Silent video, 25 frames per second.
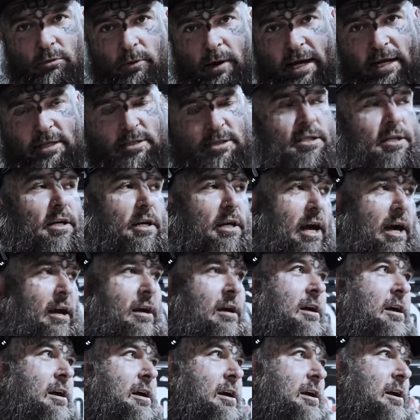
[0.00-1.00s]
weights? Okay,
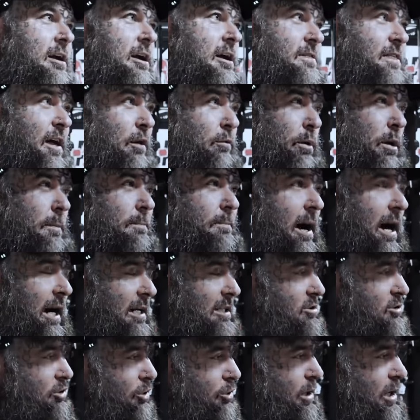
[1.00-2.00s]
that'll be
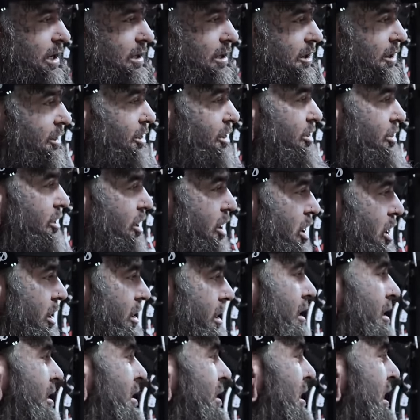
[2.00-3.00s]
part two. And the
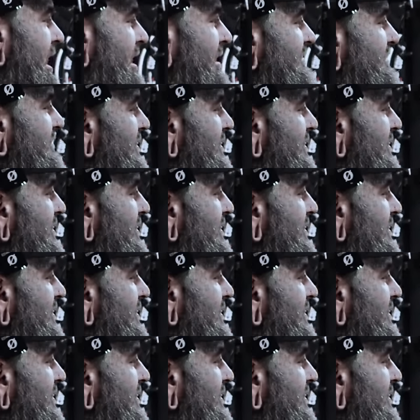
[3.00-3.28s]
third and